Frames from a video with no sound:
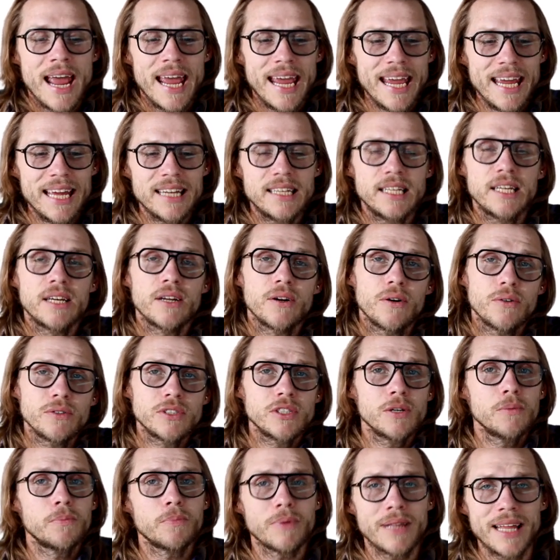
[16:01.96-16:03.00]
And he can
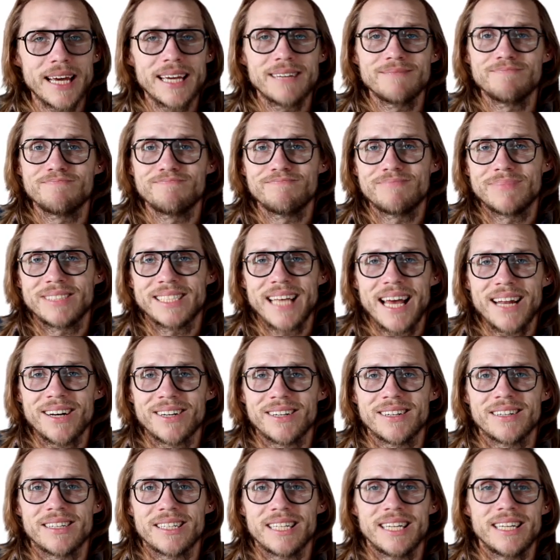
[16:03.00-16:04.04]
also play
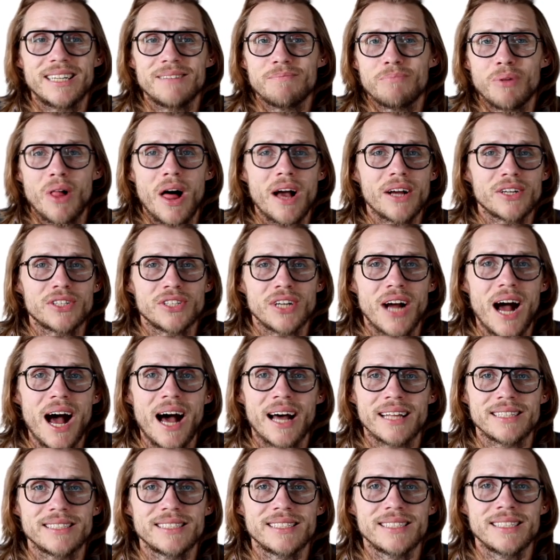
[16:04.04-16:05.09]
center. He can block
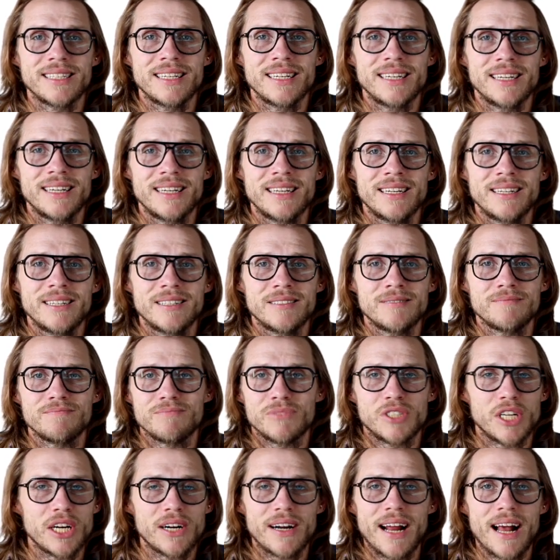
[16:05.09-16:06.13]
shots.
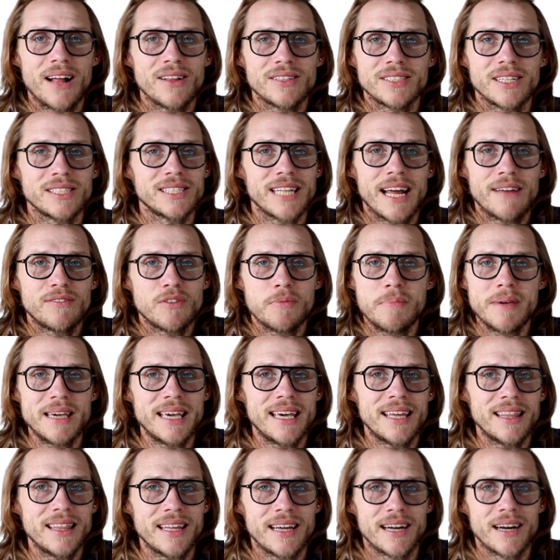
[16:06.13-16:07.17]
Jared Allen doesn't have to
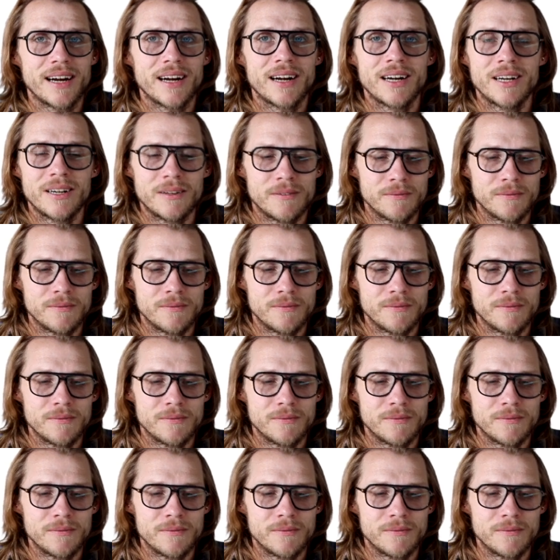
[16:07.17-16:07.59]
be in there.